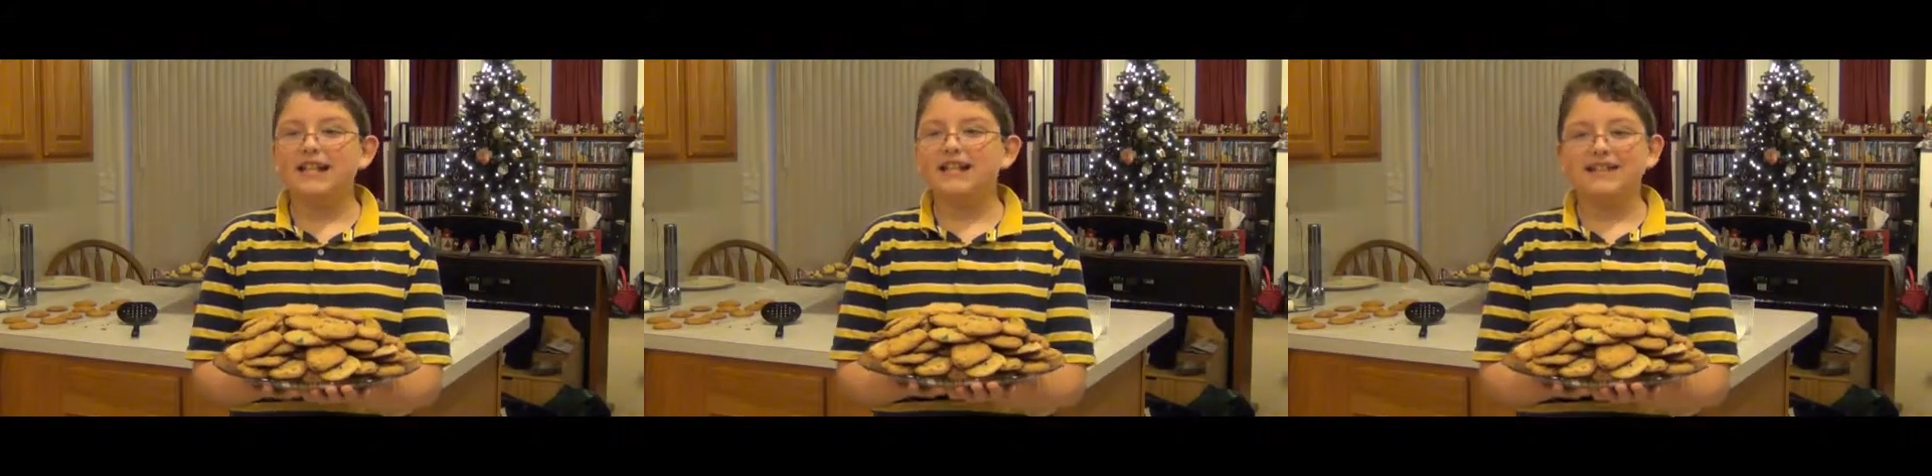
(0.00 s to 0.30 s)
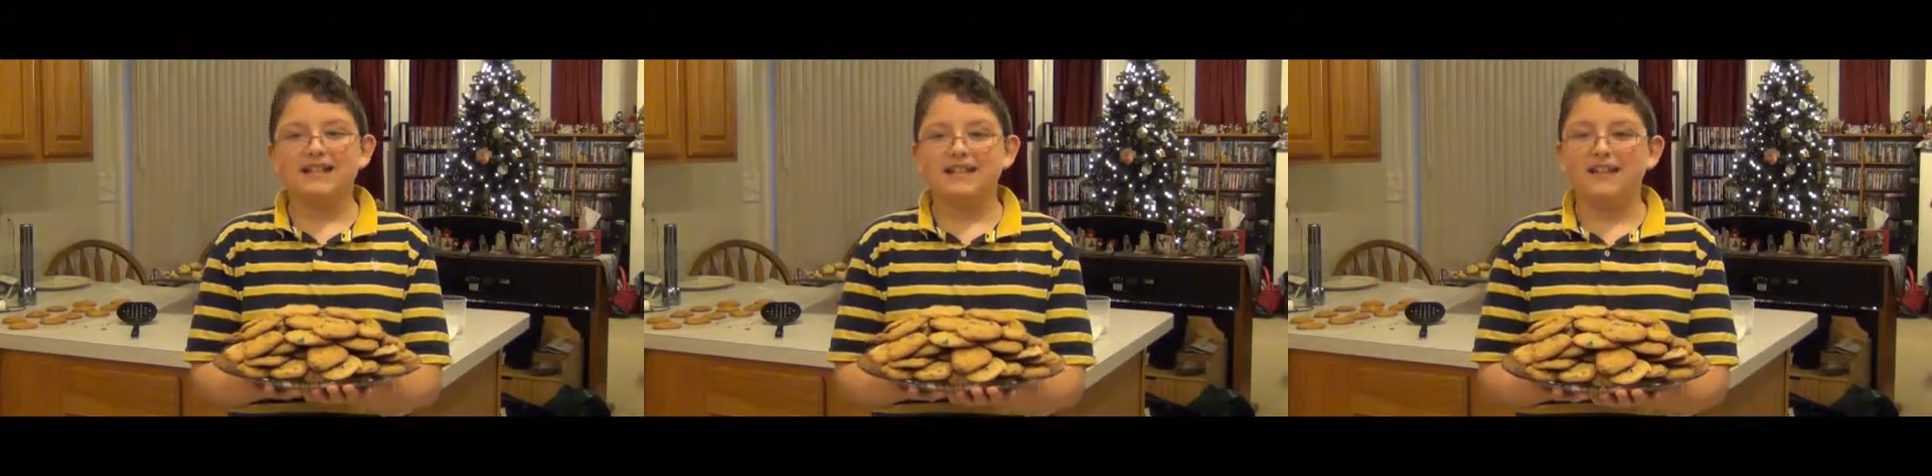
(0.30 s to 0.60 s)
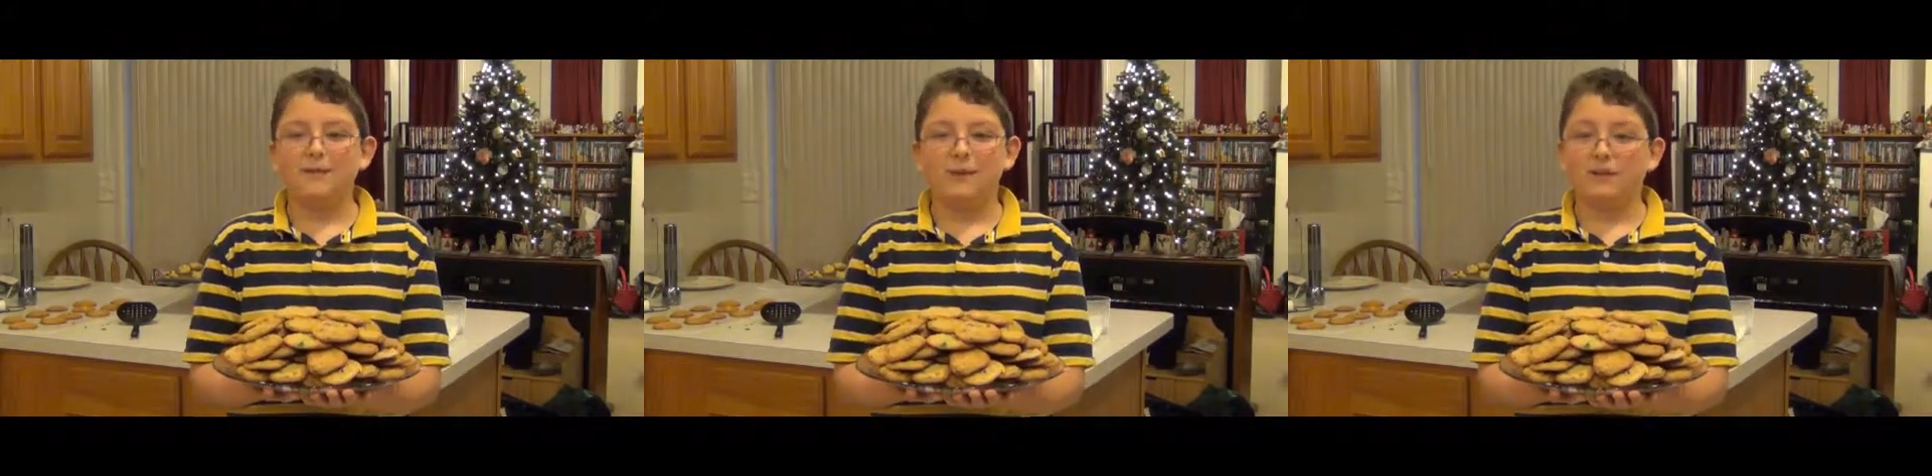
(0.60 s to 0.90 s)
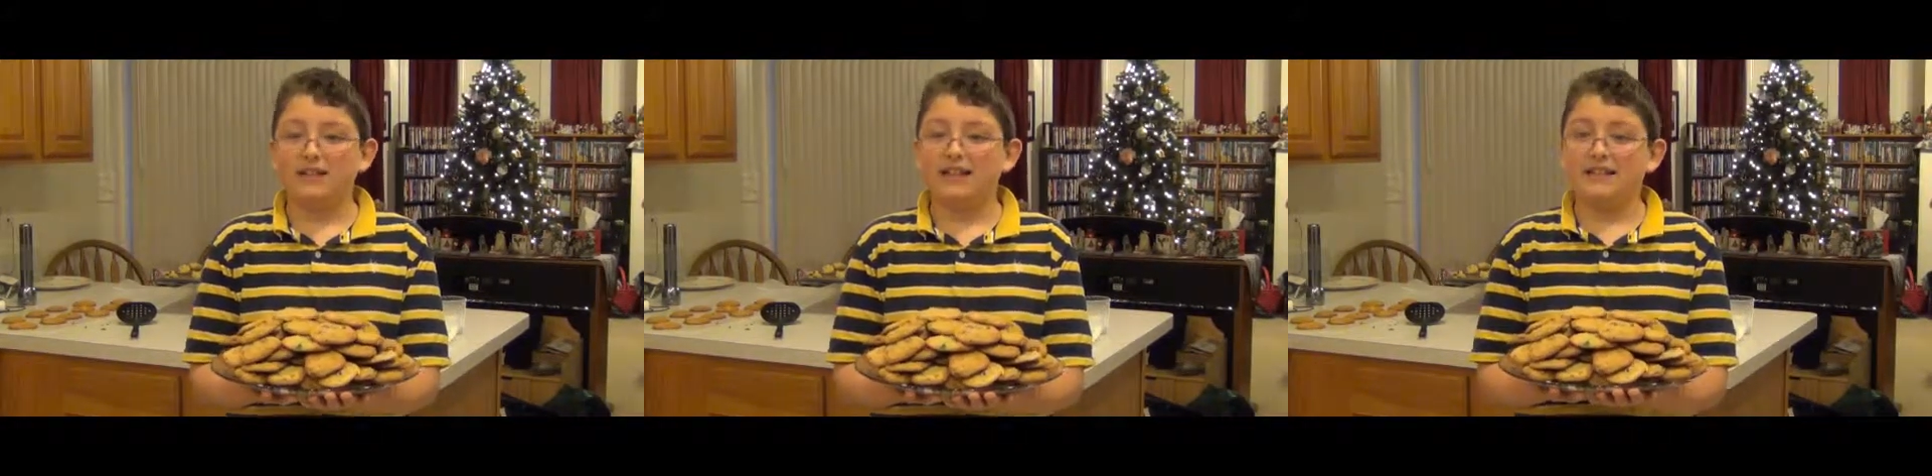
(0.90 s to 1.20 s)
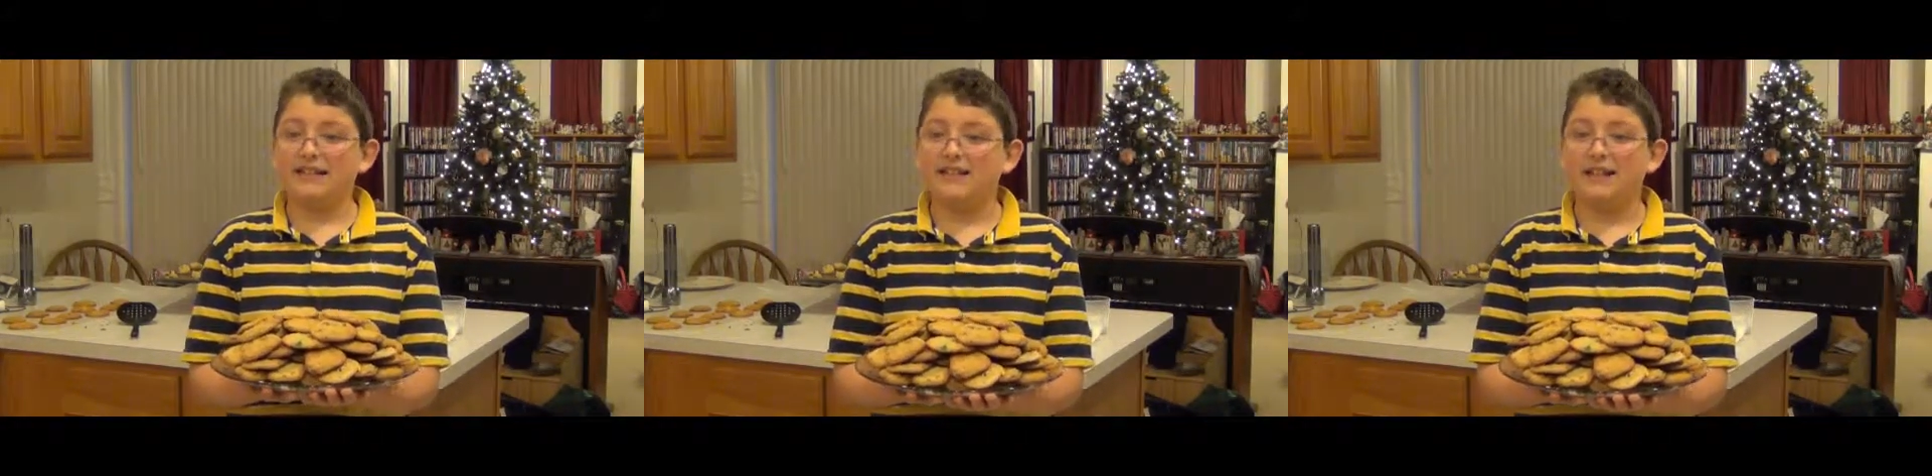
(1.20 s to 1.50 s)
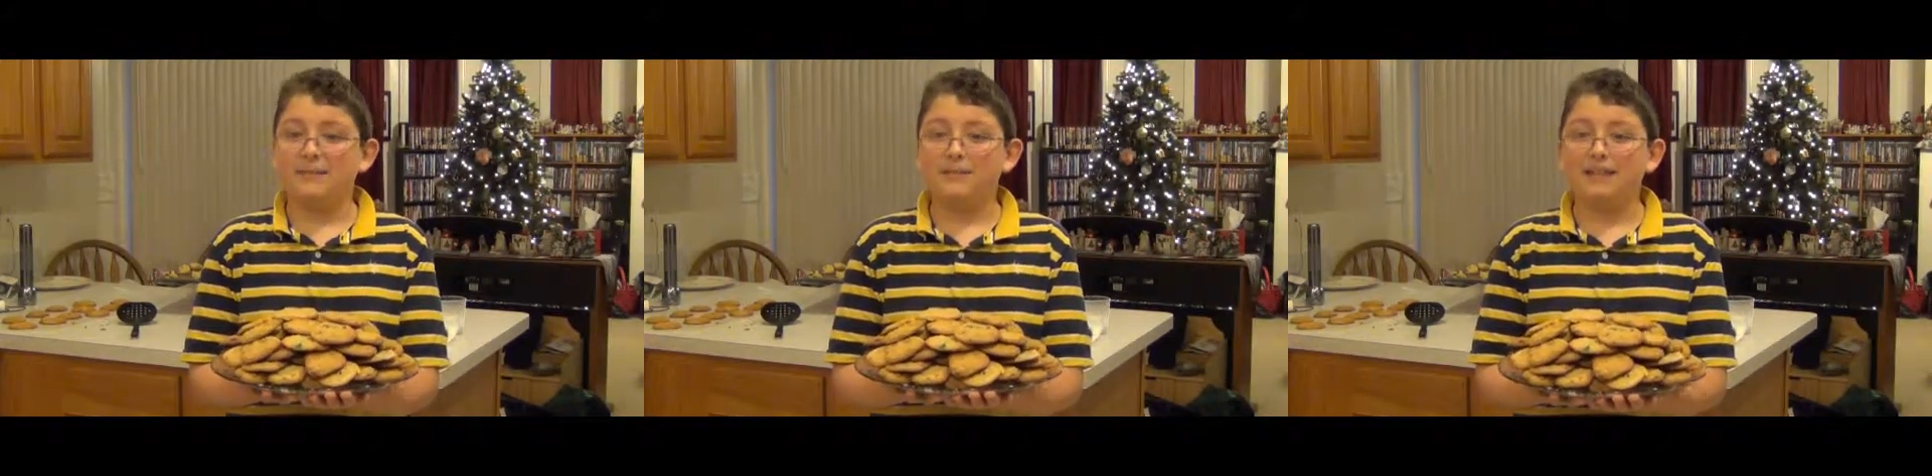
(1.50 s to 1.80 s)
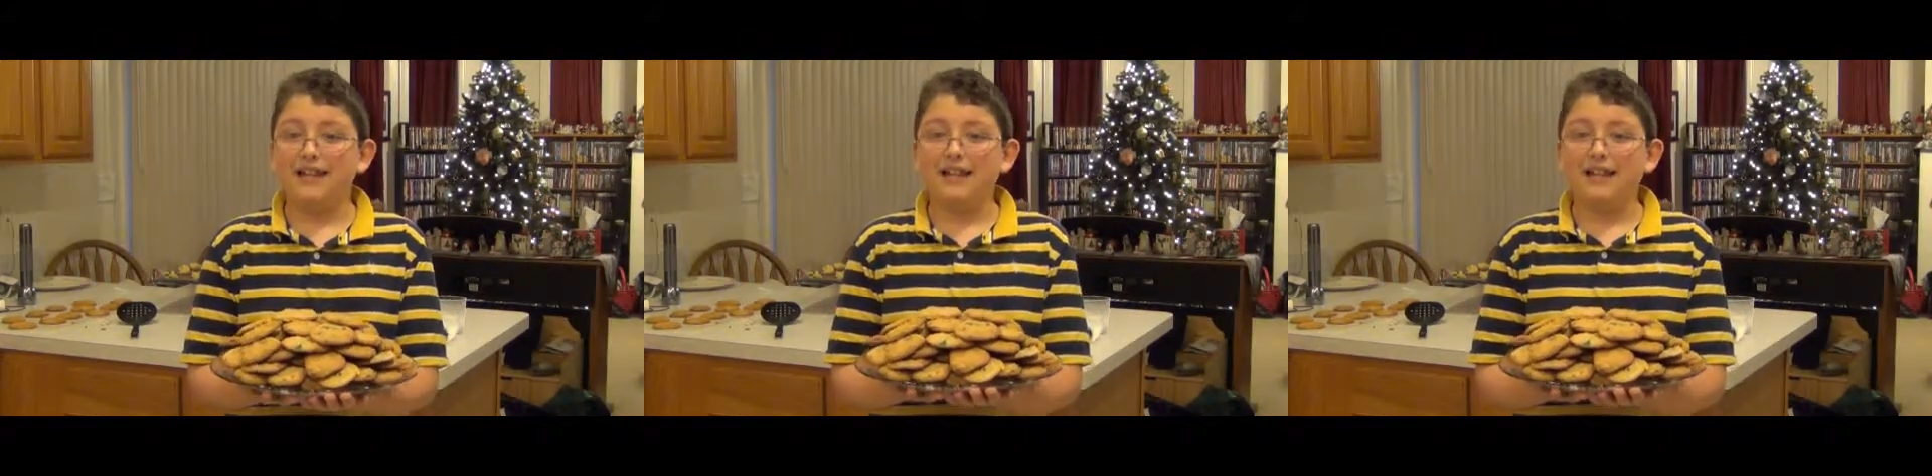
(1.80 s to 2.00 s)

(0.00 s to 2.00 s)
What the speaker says: isn't as difficult as it seems,